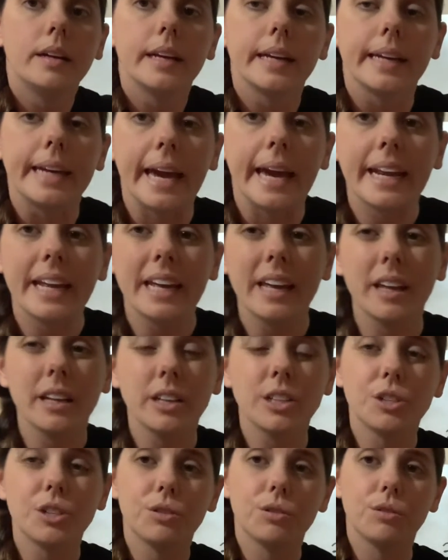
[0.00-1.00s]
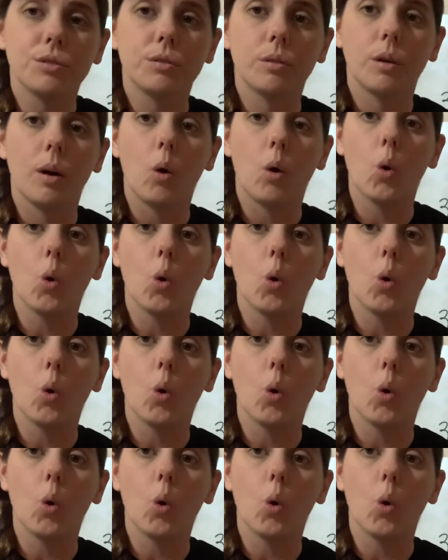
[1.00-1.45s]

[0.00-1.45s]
Getting into